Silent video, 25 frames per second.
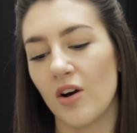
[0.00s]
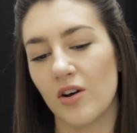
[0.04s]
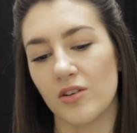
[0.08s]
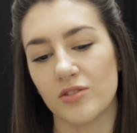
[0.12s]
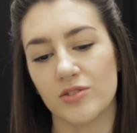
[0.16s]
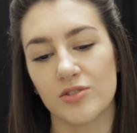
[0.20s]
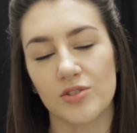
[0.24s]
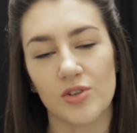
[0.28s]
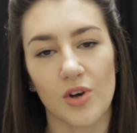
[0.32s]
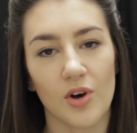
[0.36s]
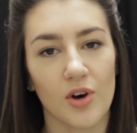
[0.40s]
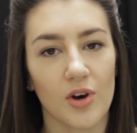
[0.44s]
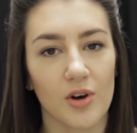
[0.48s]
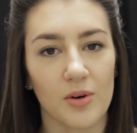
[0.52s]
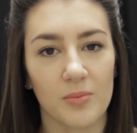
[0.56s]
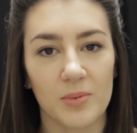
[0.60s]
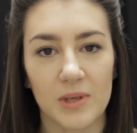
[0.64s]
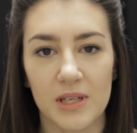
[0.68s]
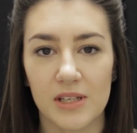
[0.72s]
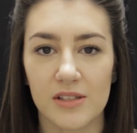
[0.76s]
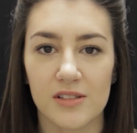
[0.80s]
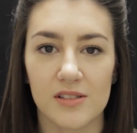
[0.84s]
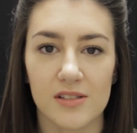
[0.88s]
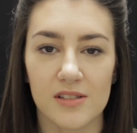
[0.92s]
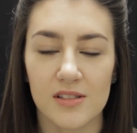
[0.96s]
on tour
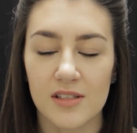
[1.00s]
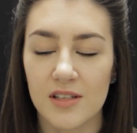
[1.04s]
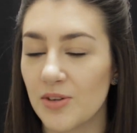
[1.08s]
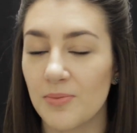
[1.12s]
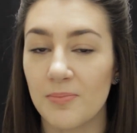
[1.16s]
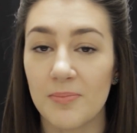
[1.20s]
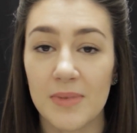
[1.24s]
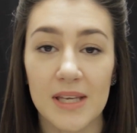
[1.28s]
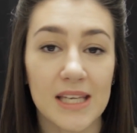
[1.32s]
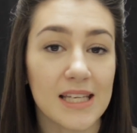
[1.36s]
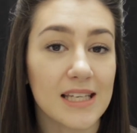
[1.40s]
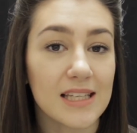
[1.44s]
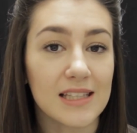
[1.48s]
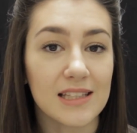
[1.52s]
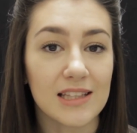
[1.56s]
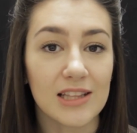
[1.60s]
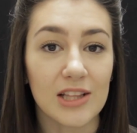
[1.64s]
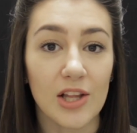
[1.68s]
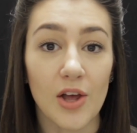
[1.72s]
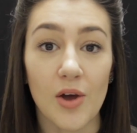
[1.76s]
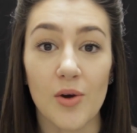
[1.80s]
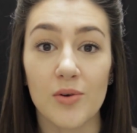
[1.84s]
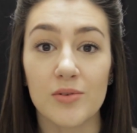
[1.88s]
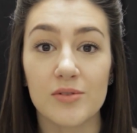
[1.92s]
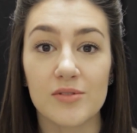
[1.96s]
because you're
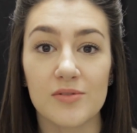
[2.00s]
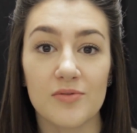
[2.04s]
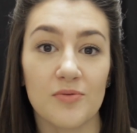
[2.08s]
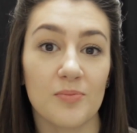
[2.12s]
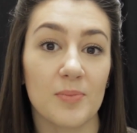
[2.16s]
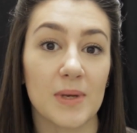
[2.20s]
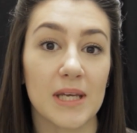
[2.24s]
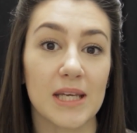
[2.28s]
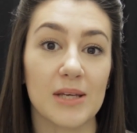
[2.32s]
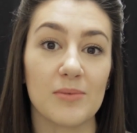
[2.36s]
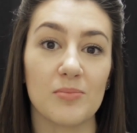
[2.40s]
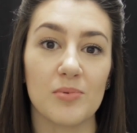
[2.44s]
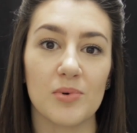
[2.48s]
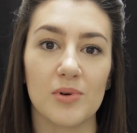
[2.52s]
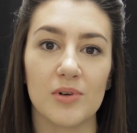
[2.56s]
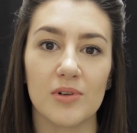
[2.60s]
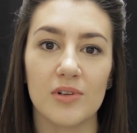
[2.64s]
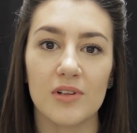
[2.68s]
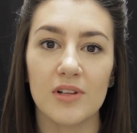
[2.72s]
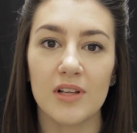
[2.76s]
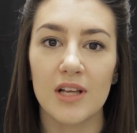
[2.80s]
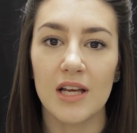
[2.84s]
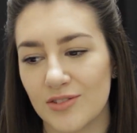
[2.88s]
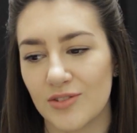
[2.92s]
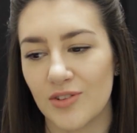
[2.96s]
meeting loads of
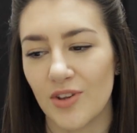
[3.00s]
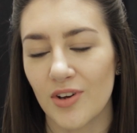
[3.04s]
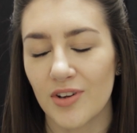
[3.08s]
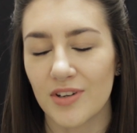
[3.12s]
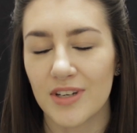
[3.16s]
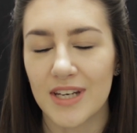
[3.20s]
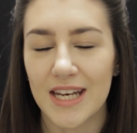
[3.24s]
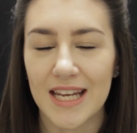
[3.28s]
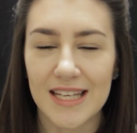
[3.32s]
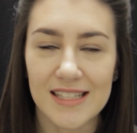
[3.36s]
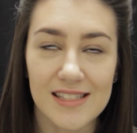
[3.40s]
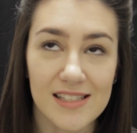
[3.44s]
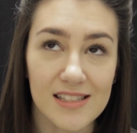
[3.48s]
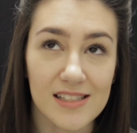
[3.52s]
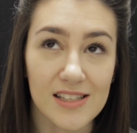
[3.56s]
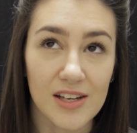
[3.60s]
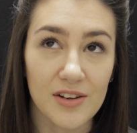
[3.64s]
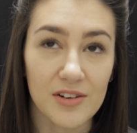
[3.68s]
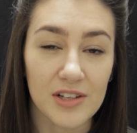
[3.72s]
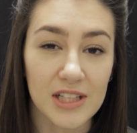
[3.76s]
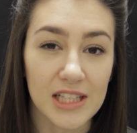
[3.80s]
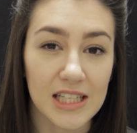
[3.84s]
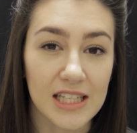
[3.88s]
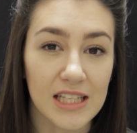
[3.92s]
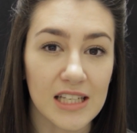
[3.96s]
people, not
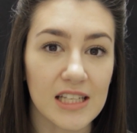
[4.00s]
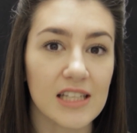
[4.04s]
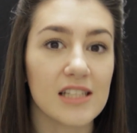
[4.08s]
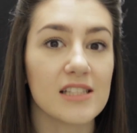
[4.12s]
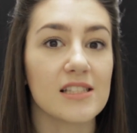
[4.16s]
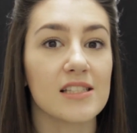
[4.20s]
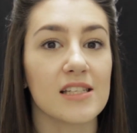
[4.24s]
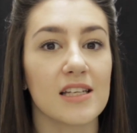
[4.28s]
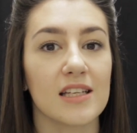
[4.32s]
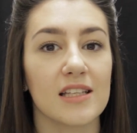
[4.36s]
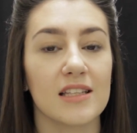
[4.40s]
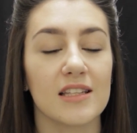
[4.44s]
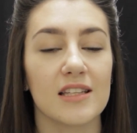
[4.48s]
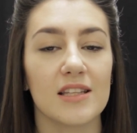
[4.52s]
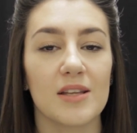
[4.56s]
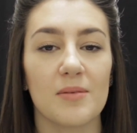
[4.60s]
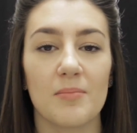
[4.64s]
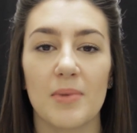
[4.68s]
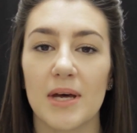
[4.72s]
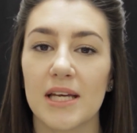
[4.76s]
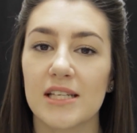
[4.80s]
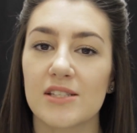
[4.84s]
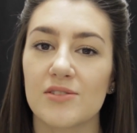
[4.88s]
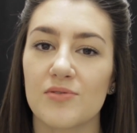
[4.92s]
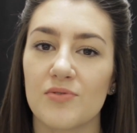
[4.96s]
necessarily eating the
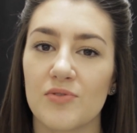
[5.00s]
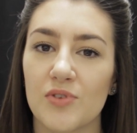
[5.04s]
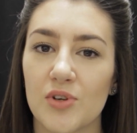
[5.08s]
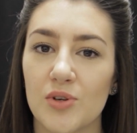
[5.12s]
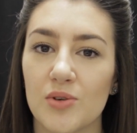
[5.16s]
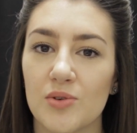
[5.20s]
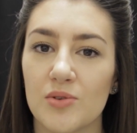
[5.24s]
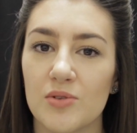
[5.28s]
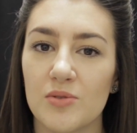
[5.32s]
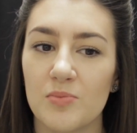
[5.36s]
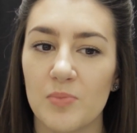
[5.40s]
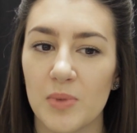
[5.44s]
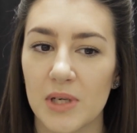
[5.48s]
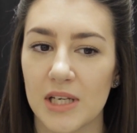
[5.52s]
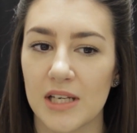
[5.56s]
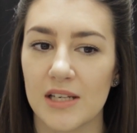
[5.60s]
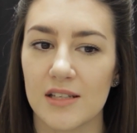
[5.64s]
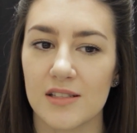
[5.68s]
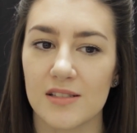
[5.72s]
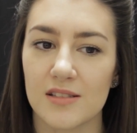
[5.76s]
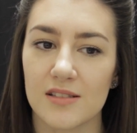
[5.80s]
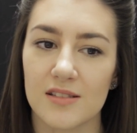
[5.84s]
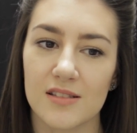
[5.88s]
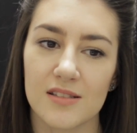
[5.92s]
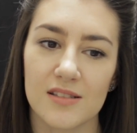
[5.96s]
best food
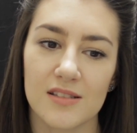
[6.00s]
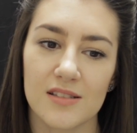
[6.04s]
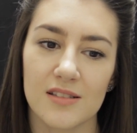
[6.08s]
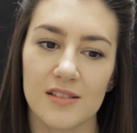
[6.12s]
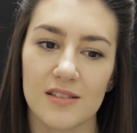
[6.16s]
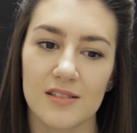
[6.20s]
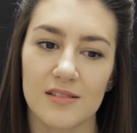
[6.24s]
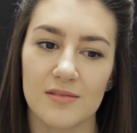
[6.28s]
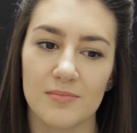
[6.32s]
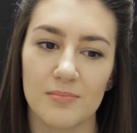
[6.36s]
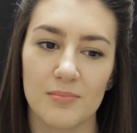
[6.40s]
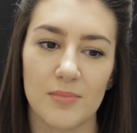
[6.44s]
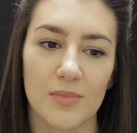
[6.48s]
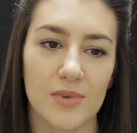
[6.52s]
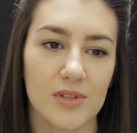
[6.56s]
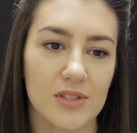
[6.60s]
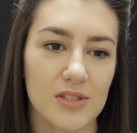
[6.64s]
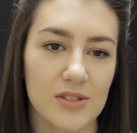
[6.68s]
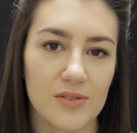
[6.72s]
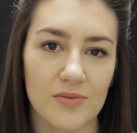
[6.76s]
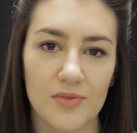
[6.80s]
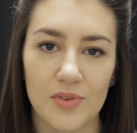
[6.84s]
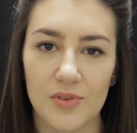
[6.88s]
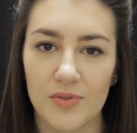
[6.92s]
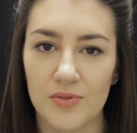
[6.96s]
because
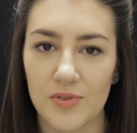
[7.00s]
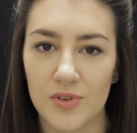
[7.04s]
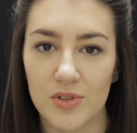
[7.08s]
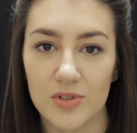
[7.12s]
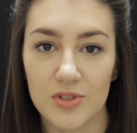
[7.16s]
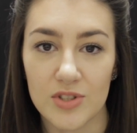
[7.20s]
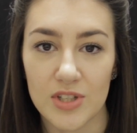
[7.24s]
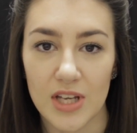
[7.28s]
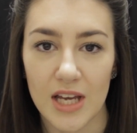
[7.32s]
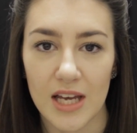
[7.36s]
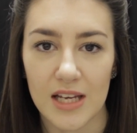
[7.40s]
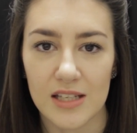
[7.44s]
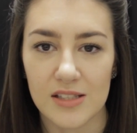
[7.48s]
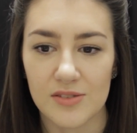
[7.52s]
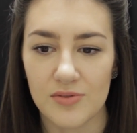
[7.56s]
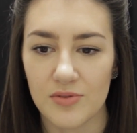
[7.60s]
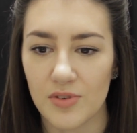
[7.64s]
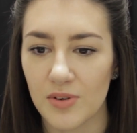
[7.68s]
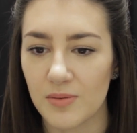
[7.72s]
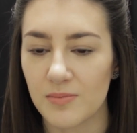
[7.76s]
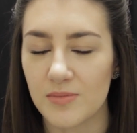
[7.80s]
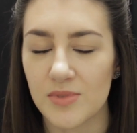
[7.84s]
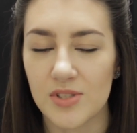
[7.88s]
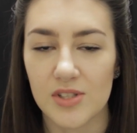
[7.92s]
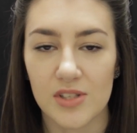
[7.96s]
most of the food you get is
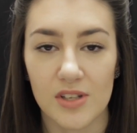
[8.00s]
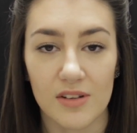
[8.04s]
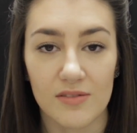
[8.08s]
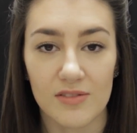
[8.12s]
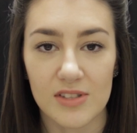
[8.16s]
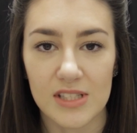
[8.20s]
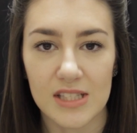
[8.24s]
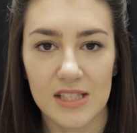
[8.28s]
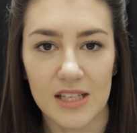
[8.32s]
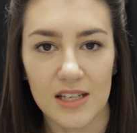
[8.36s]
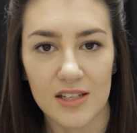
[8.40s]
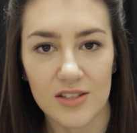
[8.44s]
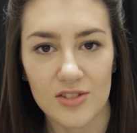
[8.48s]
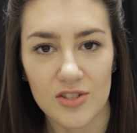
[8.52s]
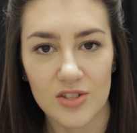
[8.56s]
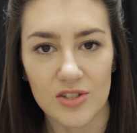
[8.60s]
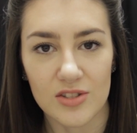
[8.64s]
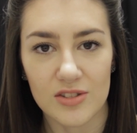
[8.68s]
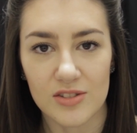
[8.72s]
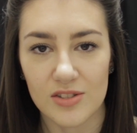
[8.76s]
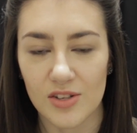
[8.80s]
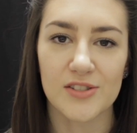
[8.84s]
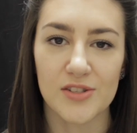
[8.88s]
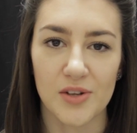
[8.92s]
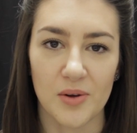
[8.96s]
from service
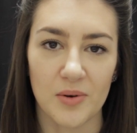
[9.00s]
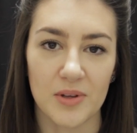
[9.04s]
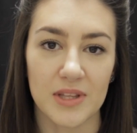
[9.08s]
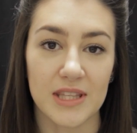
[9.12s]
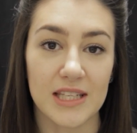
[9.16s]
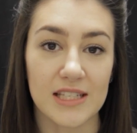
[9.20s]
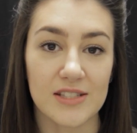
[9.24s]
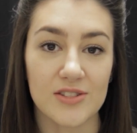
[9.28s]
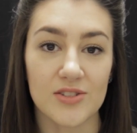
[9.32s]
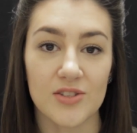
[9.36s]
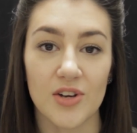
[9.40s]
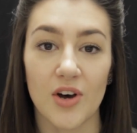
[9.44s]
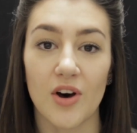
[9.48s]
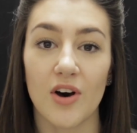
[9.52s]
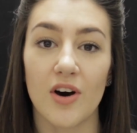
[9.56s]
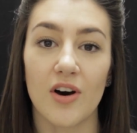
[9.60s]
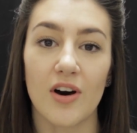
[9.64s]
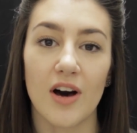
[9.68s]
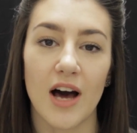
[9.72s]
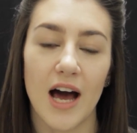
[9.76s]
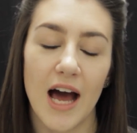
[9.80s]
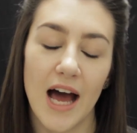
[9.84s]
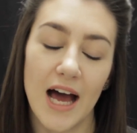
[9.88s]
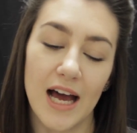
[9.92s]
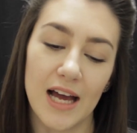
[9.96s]
stations. So on this
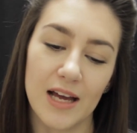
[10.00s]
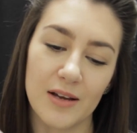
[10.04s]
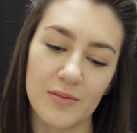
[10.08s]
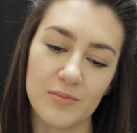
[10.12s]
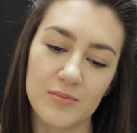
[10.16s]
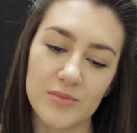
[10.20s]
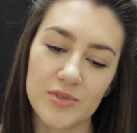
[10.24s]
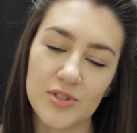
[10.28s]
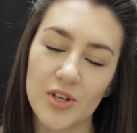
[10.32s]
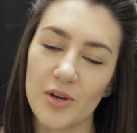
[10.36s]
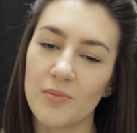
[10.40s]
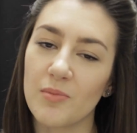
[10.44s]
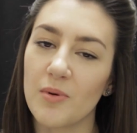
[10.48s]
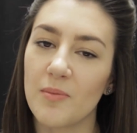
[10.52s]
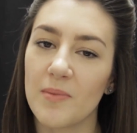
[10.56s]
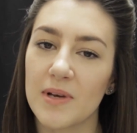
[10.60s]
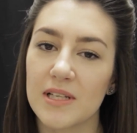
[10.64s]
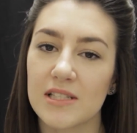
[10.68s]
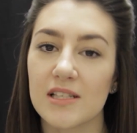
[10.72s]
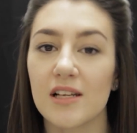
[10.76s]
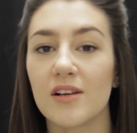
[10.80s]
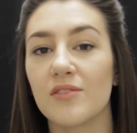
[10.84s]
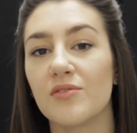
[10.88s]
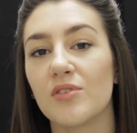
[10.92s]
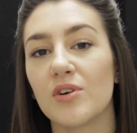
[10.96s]
tour, I'm topping
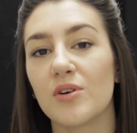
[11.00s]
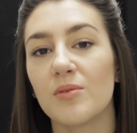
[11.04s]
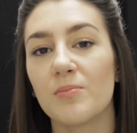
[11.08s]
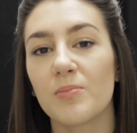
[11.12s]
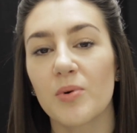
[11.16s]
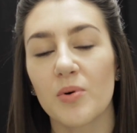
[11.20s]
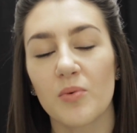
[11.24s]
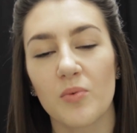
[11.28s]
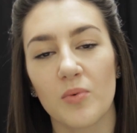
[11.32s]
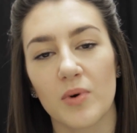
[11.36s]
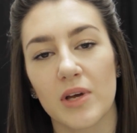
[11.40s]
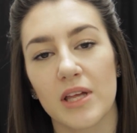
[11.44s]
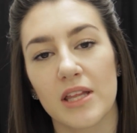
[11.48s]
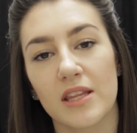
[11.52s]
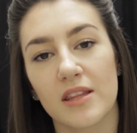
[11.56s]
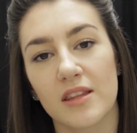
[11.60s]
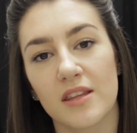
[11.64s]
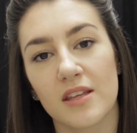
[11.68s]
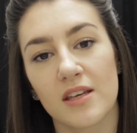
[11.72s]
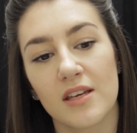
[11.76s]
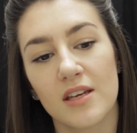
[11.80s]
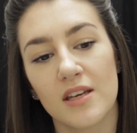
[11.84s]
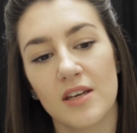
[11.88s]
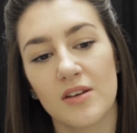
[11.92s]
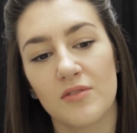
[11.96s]
myself up
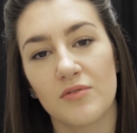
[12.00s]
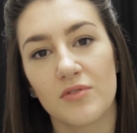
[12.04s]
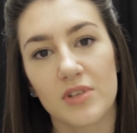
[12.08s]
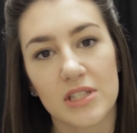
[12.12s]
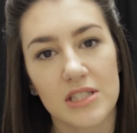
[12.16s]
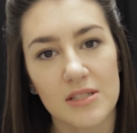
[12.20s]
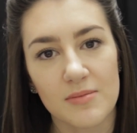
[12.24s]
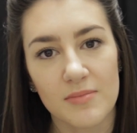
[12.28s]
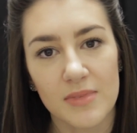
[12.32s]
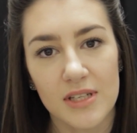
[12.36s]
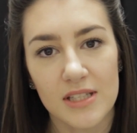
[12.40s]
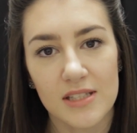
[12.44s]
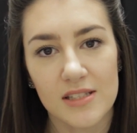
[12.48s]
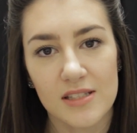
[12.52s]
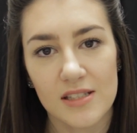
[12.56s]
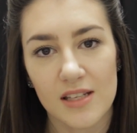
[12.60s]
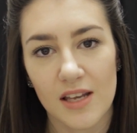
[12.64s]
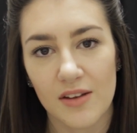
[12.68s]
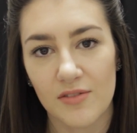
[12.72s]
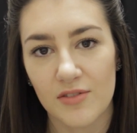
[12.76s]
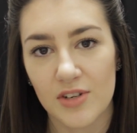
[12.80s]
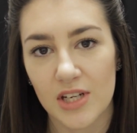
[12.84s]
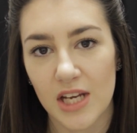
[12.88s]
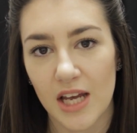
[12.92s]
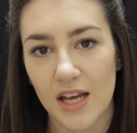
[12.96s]
with vitamins
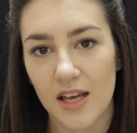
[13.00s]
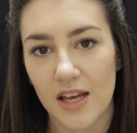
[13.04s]
every